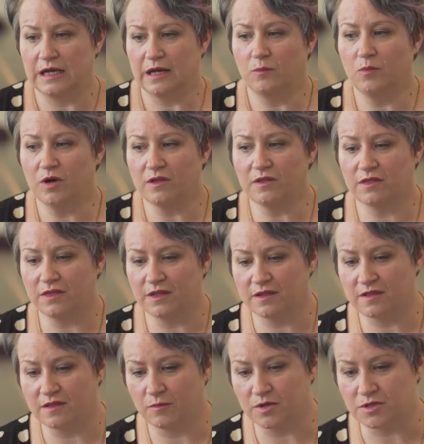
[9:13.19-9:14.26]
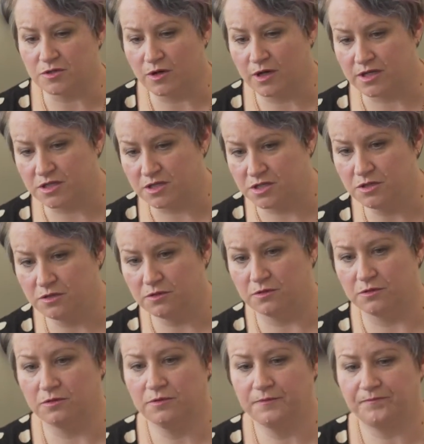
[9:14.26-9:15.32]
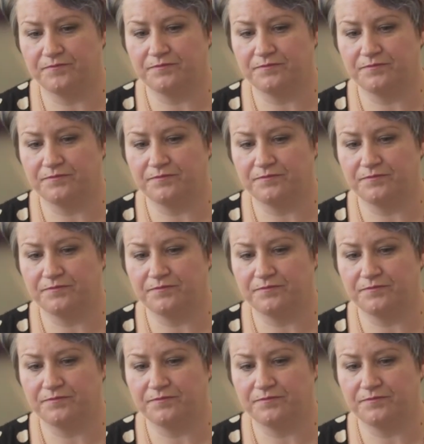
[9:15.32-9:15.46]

And one of the things that we're trying to do